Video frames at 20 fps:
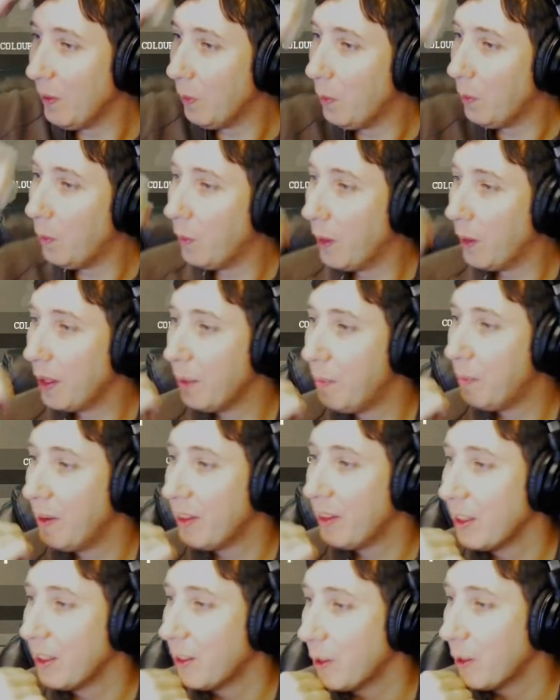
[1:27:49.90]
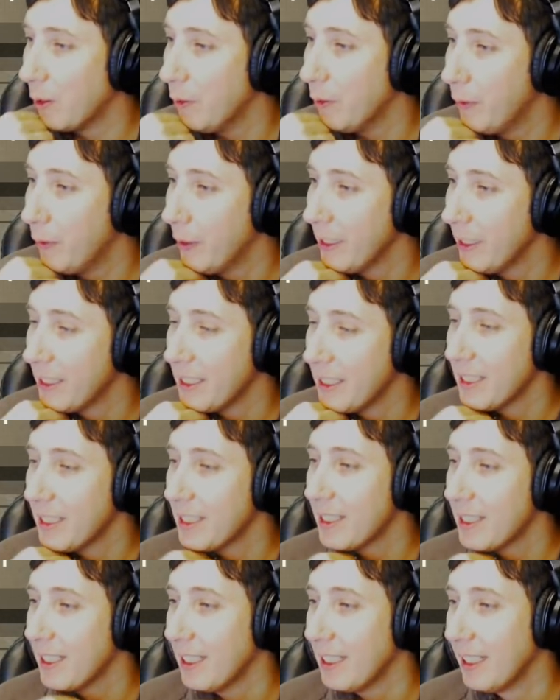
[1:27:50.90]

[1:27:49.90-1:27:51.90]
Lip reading: What about the girl voices?